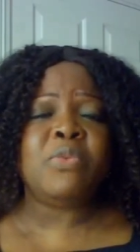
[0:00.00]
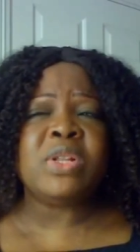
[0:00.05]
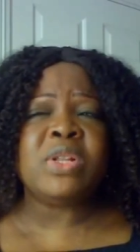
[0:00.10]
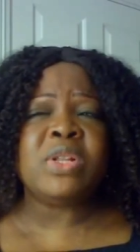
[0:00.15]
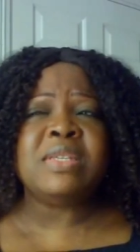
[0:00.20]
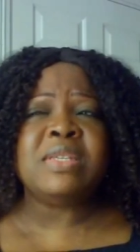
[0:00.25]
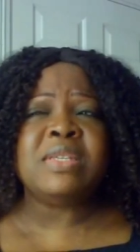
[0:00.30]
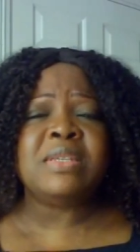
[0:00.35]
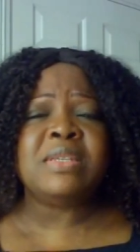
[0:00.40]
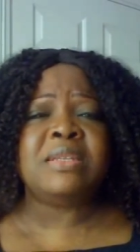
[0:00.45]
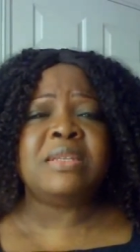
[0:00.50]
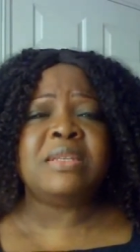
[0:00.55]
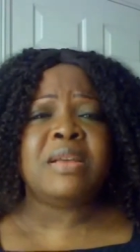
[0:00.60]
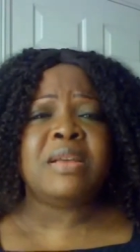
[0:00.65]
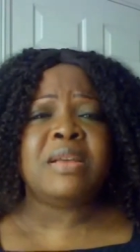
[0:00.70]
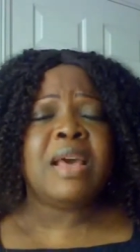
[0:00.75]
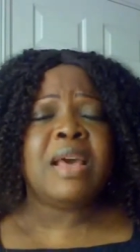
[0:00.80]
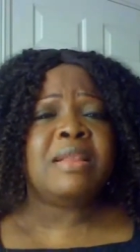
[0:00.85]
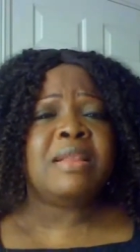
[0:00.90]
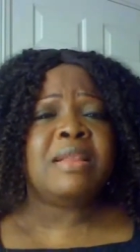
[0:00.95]
What is
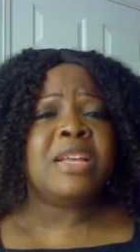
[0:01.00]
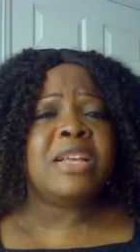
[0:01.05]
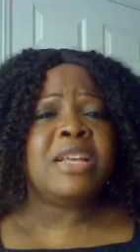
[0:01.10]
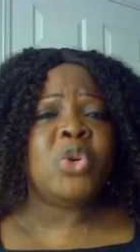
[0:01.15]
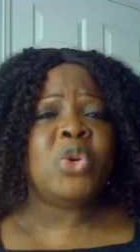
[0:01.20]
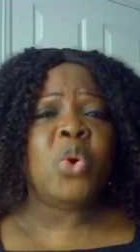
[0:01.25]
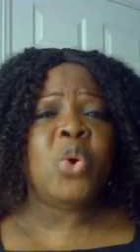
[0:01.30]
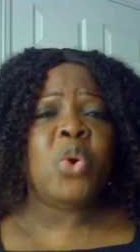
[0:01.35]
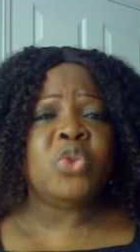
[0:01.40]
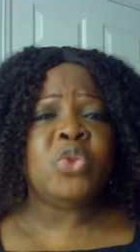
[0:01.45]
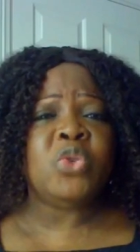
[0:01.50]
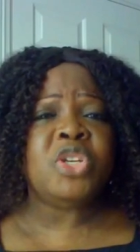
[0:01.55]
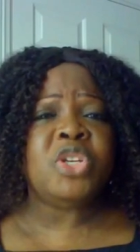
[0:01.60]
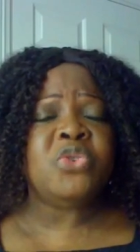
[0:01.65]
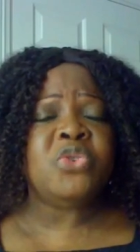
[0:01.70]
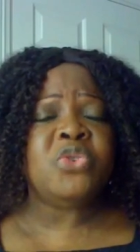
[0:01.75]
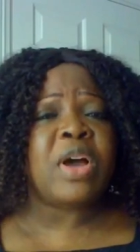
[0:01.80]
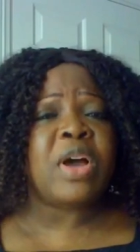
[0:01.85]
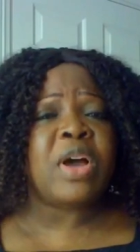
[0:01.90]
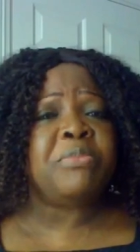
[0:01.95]
it that is
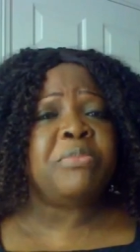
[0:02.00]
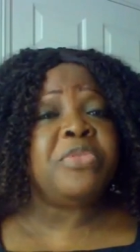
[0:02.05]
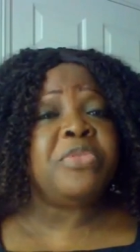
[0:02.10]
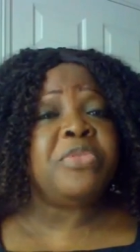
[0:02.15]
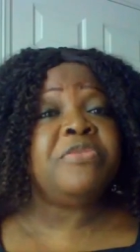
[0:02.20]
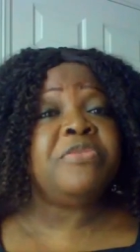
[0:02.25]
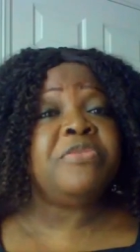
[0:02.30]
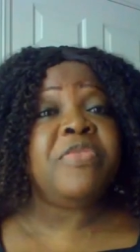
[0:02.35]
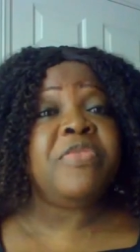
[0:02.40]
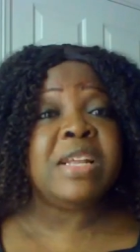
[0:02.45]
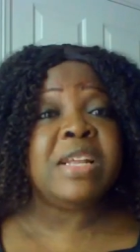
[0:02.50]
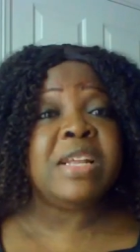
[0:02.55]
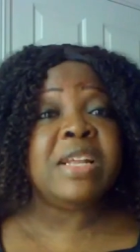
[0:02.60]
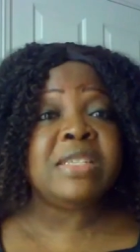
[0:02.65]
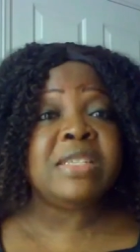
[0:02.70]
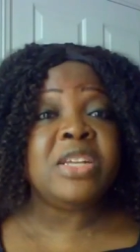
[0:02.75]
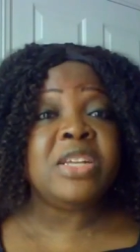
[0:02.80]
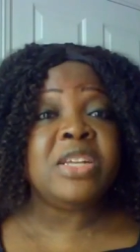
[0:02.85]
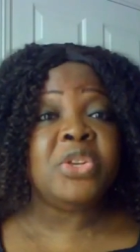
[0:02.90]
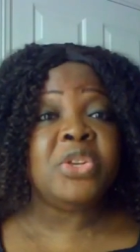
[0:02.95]
holding you and
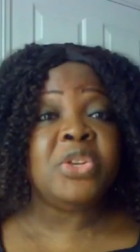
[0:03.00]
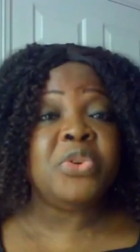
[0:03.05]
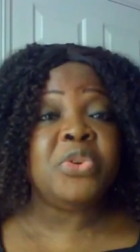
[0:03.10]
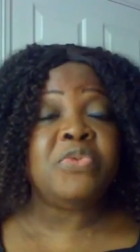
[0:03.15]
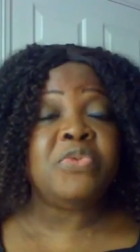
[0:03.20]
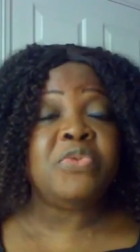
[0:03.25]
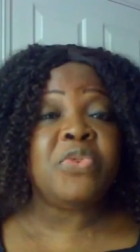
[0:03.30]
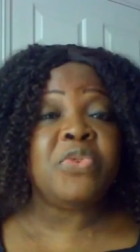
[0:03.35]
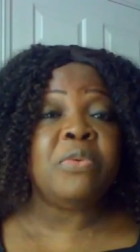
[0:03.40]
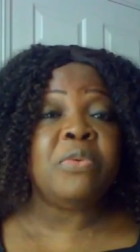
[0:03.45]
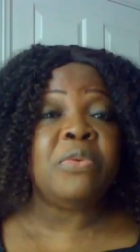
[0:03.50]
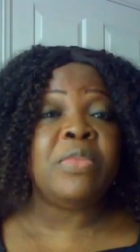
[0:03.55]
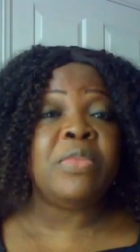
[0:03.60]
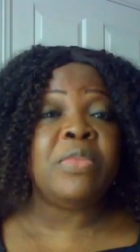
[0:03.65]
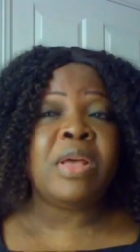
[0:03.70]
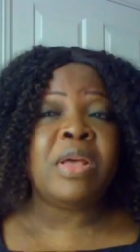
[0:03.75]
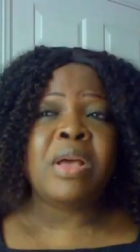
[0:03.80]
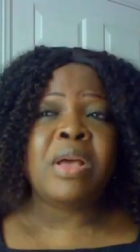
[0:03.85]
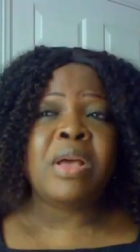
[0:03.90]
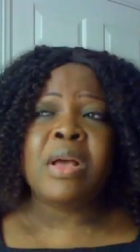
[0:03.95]
preventing you
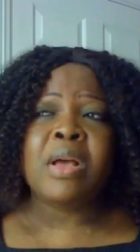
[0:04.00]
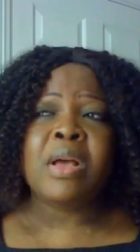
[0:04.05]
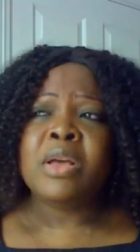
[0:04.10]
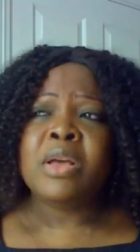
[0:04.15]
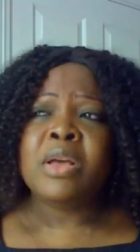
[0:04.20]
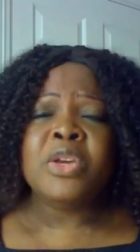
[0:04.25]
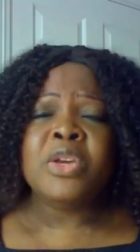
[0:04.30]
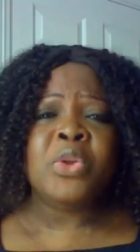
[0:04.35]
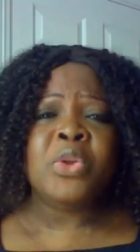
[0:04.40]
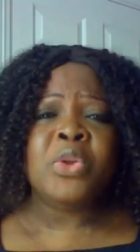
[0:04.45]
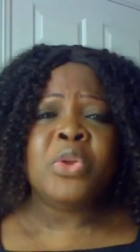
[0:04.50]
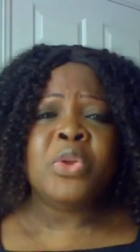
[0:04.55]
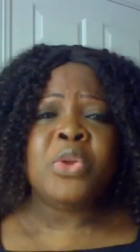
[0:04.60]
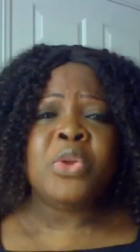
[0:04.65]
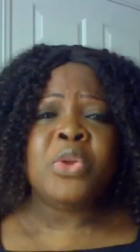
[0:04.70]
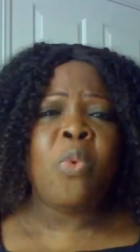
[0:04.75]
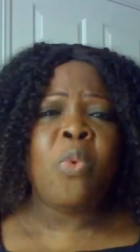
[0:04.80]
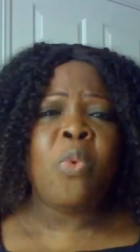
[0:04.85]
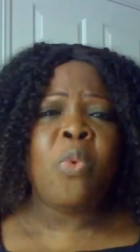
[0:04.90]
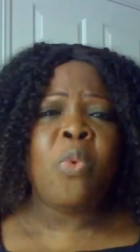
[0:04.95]
from, you
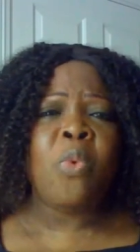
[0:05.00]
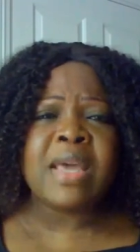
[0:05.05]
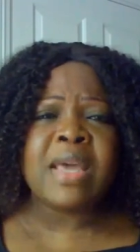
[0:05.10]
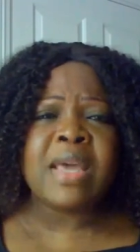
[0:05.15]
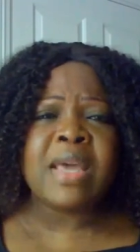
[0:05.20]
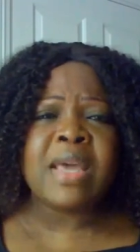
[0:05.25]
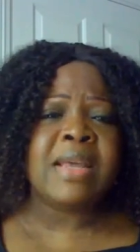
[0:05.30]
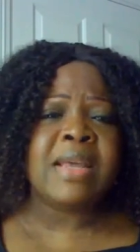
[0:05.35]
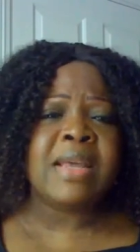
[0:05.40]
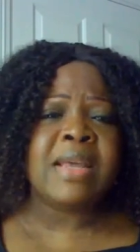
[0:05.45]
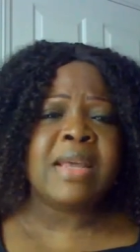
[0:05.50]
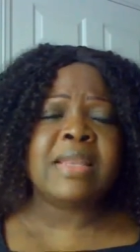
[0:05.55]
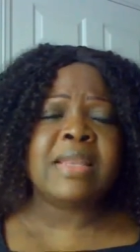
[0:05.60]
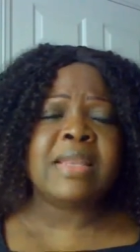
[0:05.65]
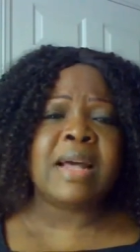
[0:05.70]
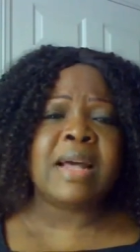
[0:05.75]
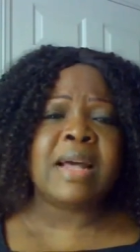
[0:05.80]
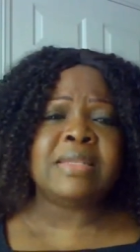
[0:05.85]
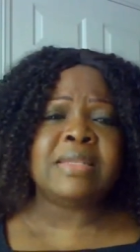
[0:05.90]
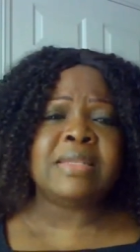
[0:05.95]
know, walking
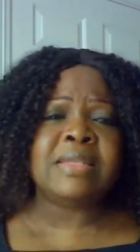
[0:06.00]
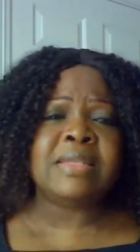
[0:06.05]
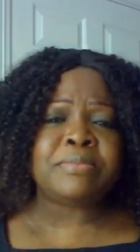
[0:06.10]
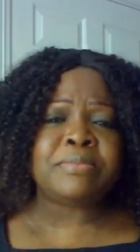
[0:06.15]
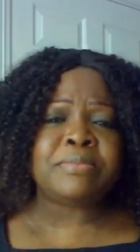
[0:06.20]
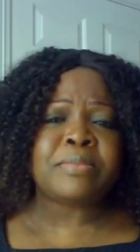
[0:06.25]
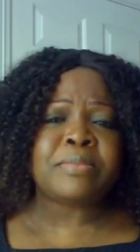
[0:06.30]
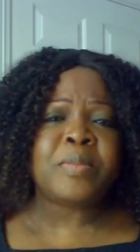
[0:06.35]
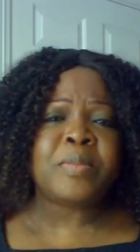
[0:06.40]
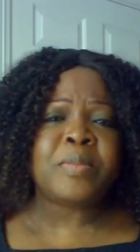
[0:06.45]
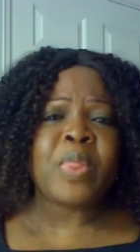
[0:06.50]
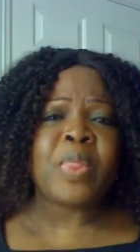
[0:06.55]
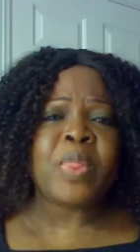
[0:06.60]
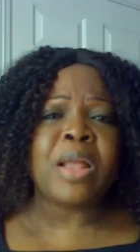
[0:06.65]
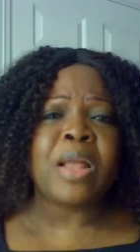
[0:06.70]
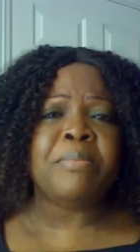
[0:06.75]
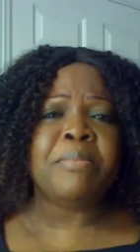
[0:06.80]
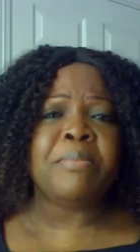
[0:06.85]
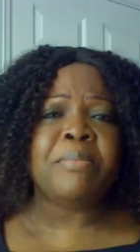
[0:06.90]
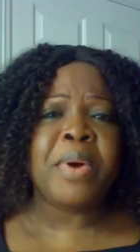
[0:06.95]
in that
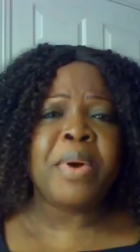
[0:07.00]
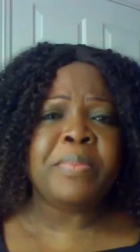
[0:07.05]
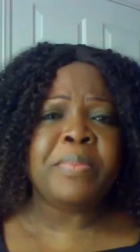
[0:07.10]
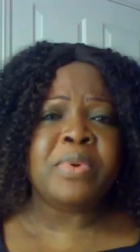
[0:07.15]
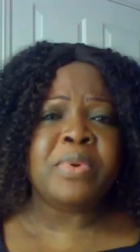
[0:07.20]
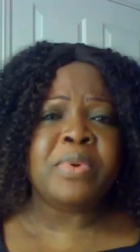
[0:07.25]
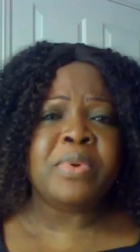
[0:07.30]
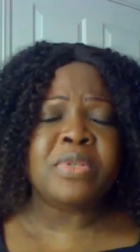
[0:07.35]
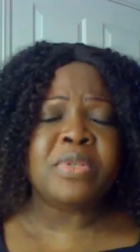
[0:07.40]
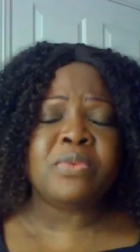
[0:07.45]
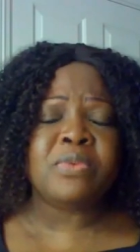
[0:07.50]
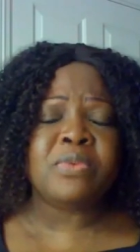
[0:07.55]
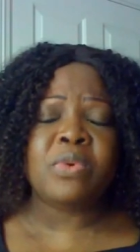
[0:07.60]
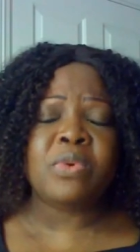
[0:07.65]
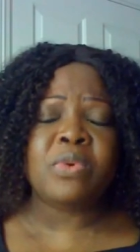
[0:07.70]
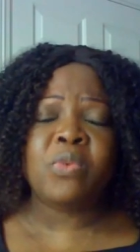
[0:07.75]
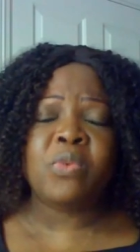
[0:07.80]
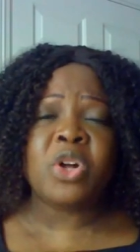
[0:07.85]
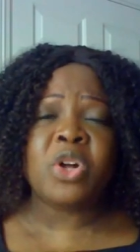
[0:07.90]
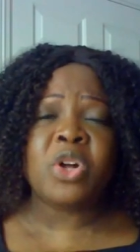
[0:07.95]
purpose,
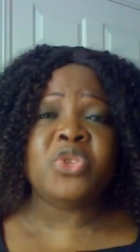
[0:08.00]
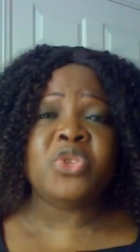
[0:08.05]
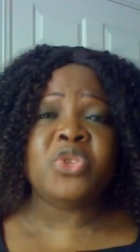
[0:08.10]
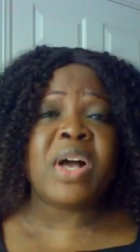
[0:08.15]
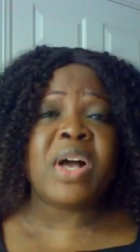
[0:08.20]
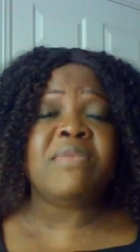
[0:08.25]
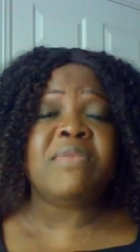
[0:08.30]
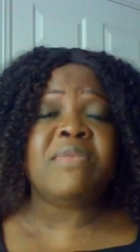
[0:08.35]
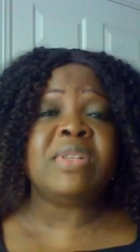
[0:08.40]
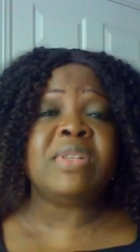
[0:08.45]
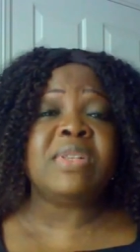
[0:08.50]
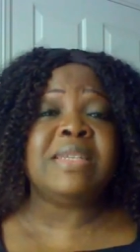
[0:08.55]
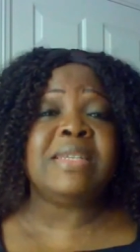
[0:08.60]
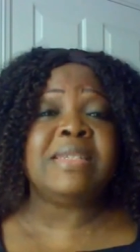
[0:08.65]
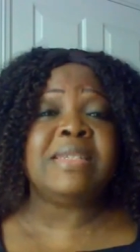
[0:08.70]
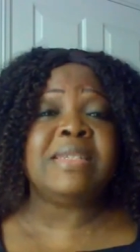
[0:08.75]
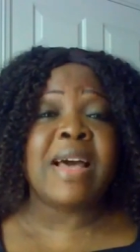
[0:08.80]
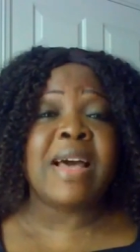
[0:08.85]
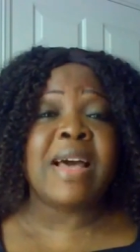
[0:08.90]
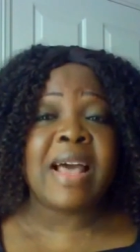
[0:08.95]
what you have
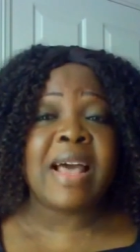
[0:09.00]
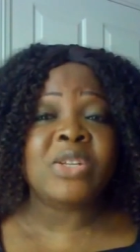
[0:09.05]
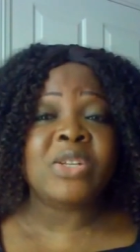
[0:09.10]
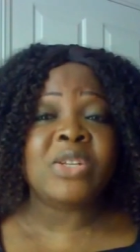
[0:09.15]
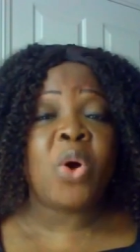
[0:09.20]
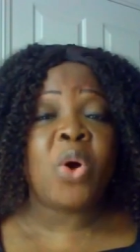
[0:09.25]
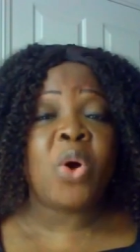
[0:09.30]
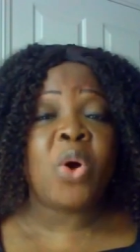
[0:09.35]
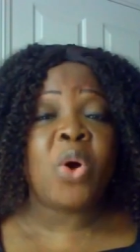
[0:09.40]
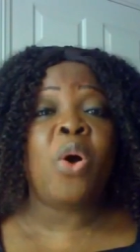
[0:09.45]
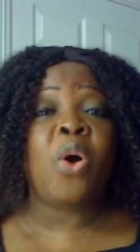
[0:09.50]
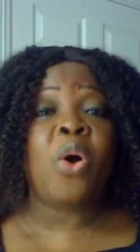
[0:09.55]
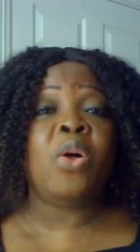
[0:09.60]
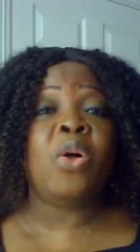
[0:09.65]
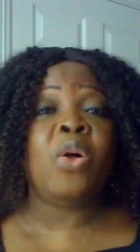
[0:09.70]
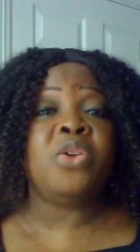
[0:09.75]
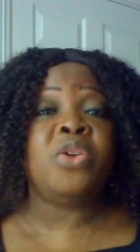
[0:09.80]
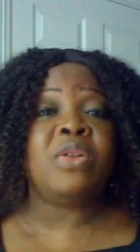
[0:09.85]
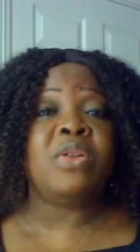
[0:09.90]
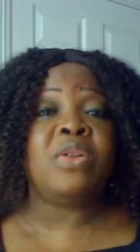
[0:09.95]
desired
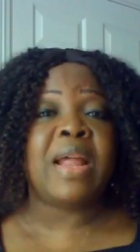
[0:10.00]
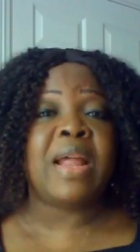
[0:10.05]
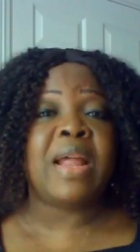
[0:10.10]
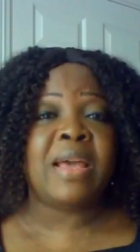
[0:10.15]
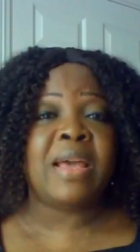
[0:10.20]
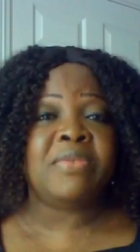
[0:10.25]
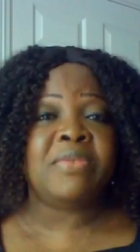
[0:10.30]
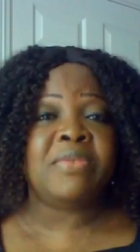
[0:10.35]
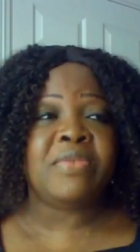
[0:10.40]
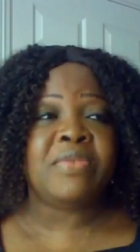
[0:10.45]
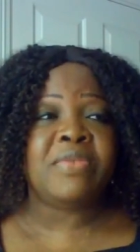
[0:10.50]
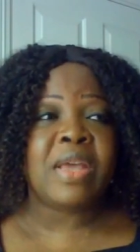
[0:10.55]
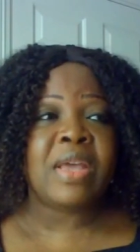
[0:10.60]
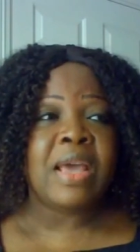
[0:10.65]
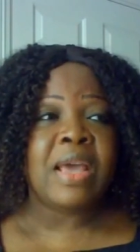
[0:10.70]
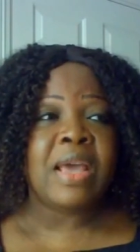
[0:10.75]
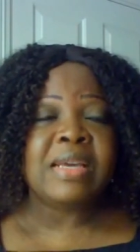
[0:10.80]
all your life?